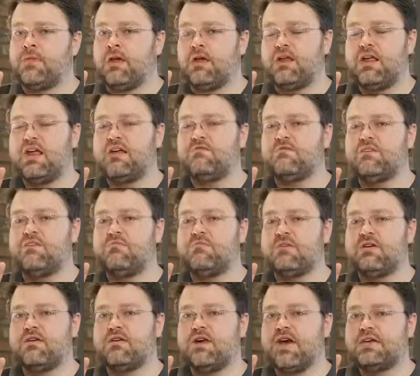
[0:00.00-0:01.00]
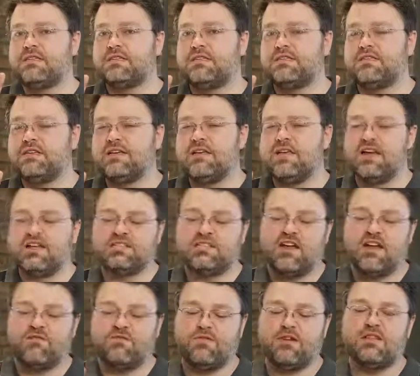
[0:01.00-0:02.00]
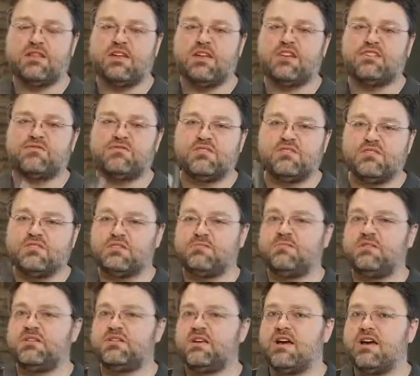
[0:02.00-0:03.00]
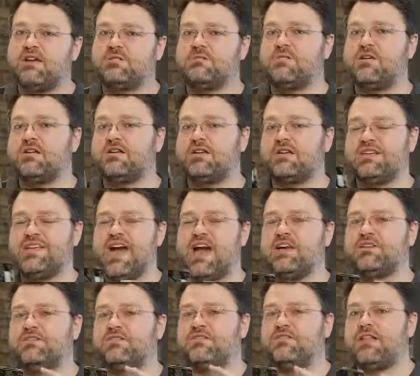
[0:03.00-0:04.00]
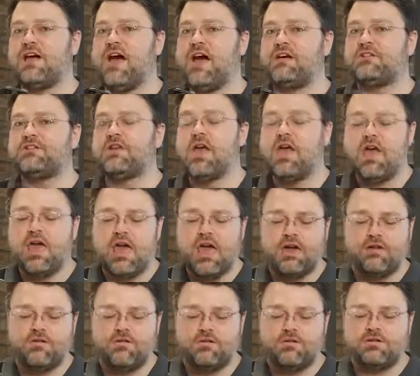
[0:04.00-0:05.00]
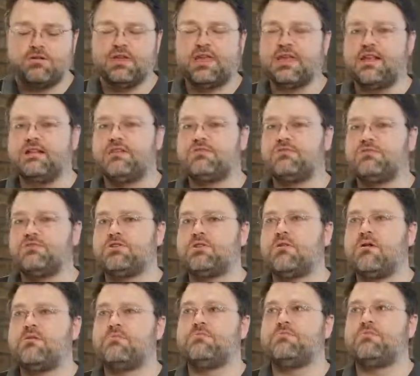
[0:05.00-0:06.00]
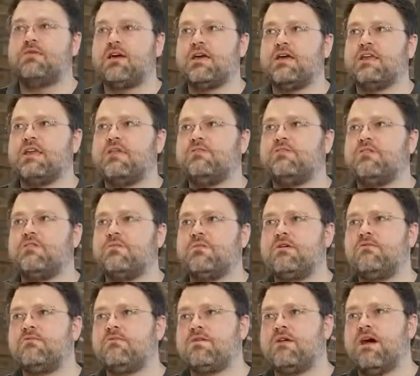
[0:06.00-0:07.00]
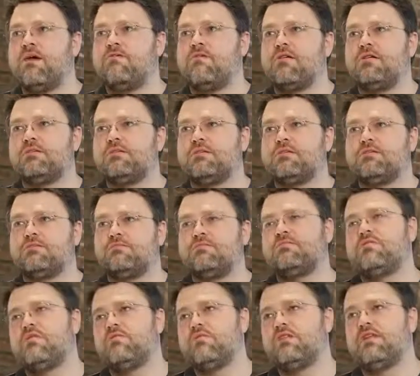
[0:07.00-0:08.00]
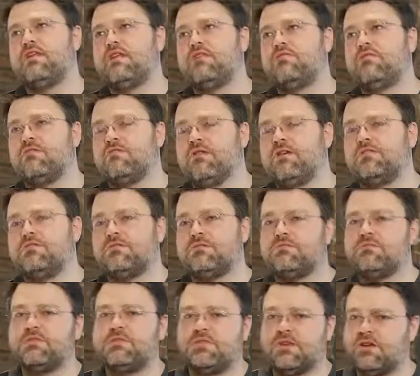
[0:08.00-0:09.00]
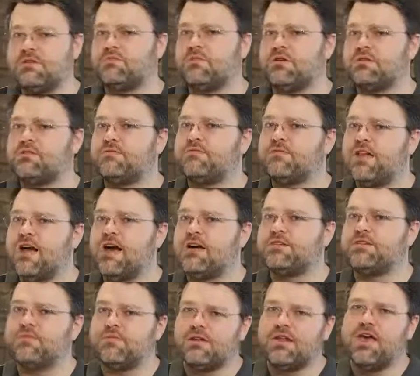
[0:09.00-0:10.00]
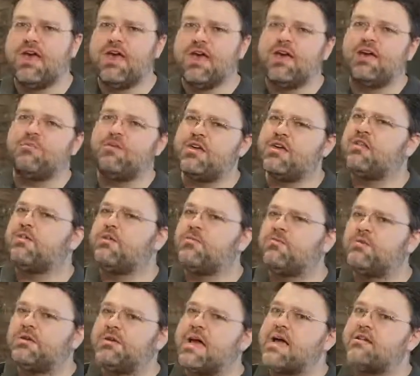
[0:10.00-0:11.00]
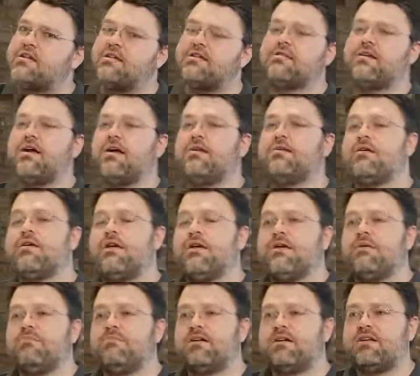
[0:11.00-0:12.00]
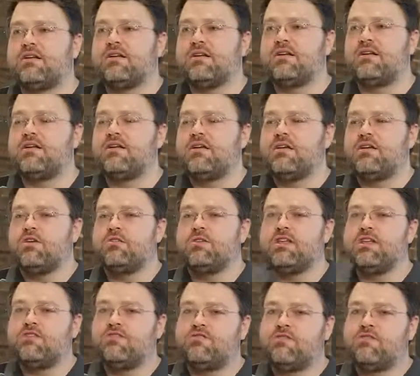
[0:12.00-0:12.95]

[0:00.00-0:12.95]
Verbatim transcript: an NVMe S S D, it's not really, it's really just PCI Express attached flash. In order to get it to show up like an NVMe for the operating system, not really an NVMe, just PCI Express flash. I mean, being a little pedantic there, but uh, you need a